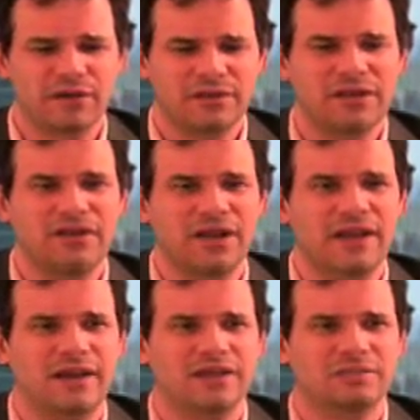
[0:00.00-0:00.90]
the
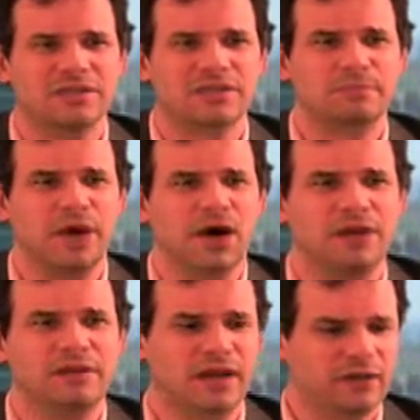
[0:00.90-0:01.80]
internet has been
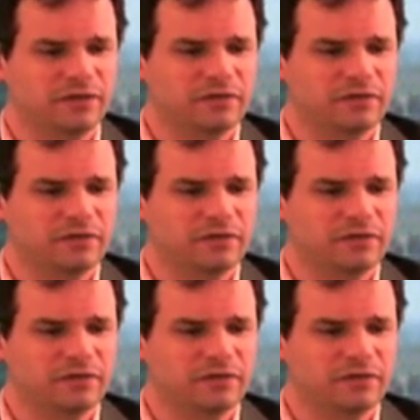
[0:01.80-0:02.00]
spawned out